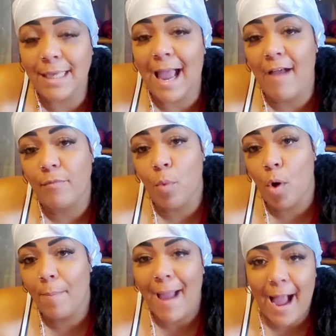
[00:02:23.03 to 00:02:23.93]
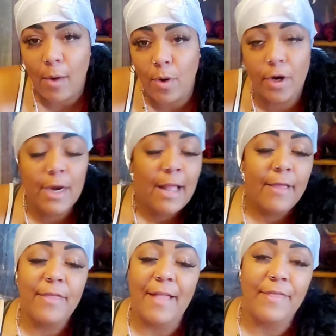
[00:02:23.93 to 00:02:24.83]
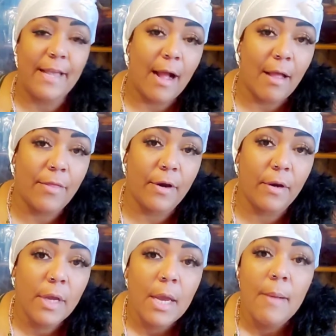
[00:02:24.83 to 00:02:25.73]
to have more power than the other.